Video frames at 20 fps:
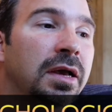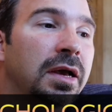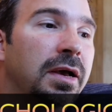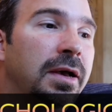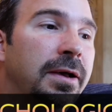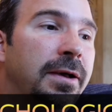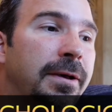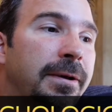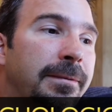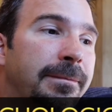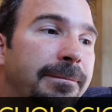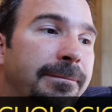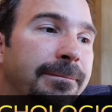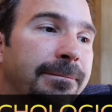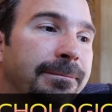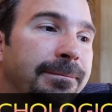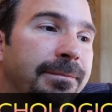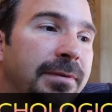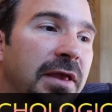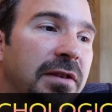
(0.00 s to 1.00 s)

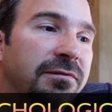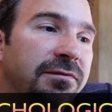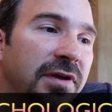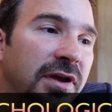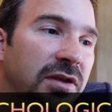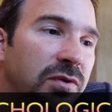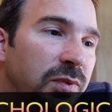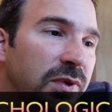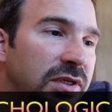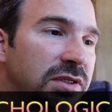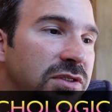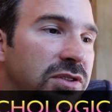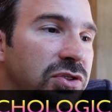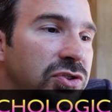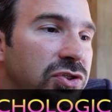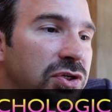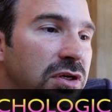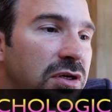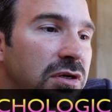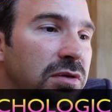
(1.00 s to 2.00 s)
Um, and find ways to
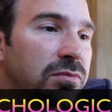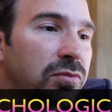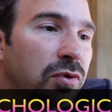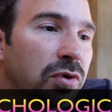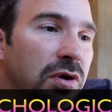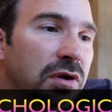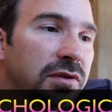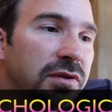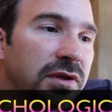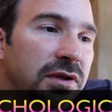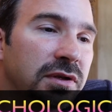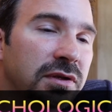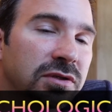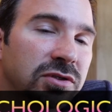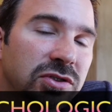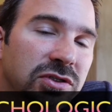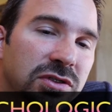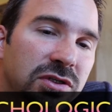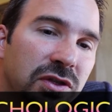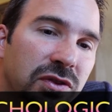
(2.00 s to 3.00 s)
share more than
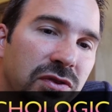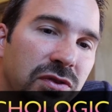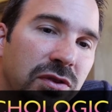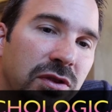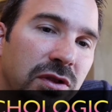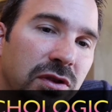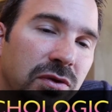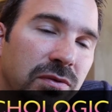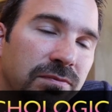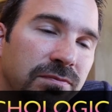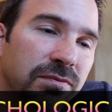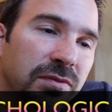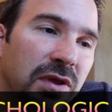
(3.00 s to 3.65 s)
just a, you know,